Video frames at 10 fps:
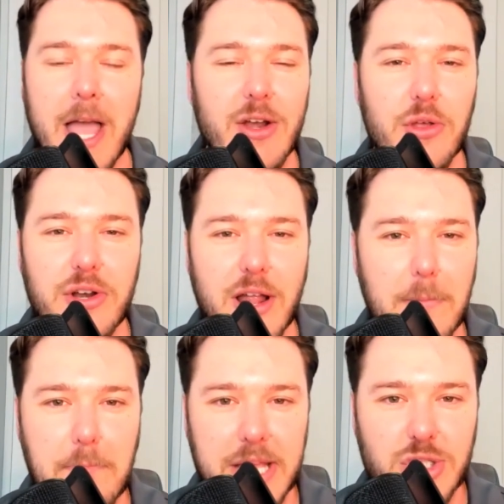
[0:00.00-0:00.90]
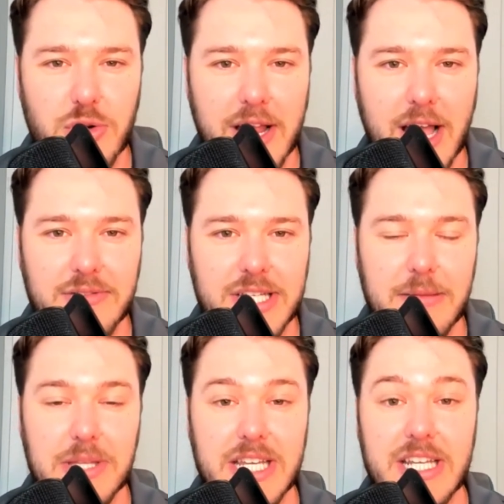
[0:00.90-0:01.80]
I know they're not a big strikeout
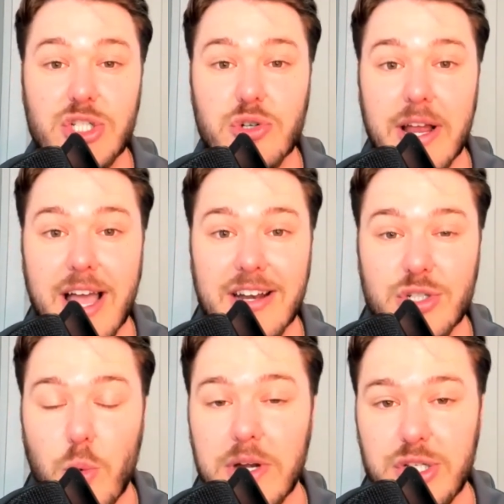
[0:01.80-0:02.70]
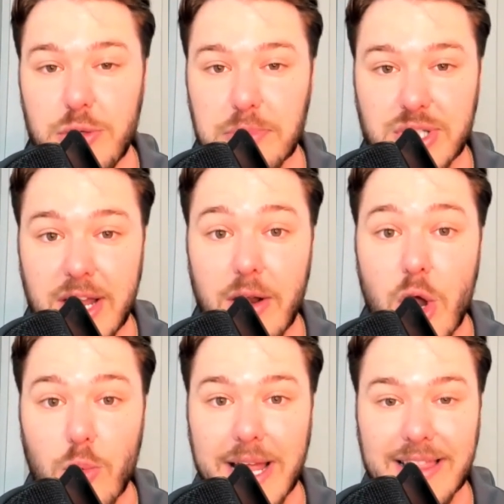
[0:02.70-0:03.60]
team, but they did strike out at 22%
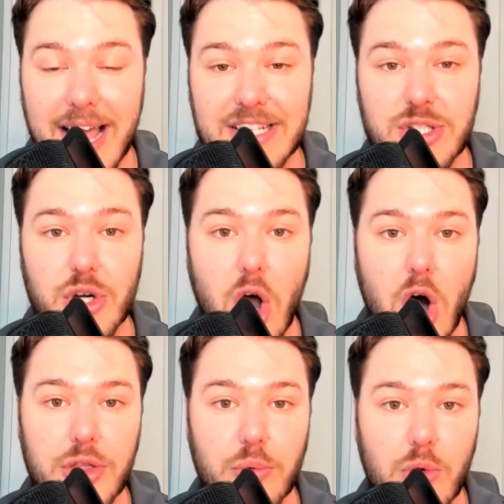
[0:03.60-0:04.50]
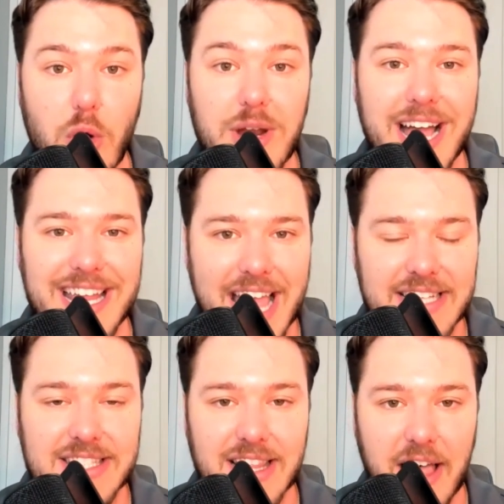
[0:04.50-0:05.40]
rate last year on the road
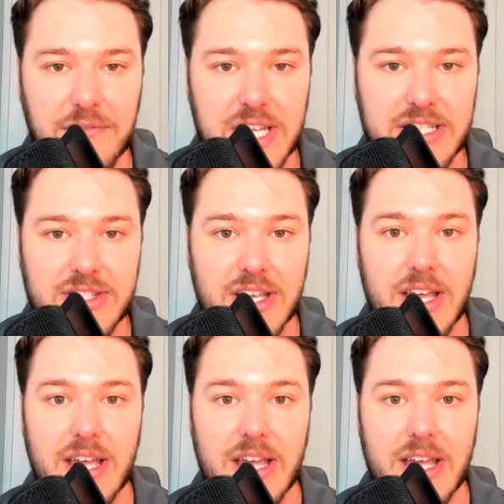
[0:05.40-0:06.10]
against lefties.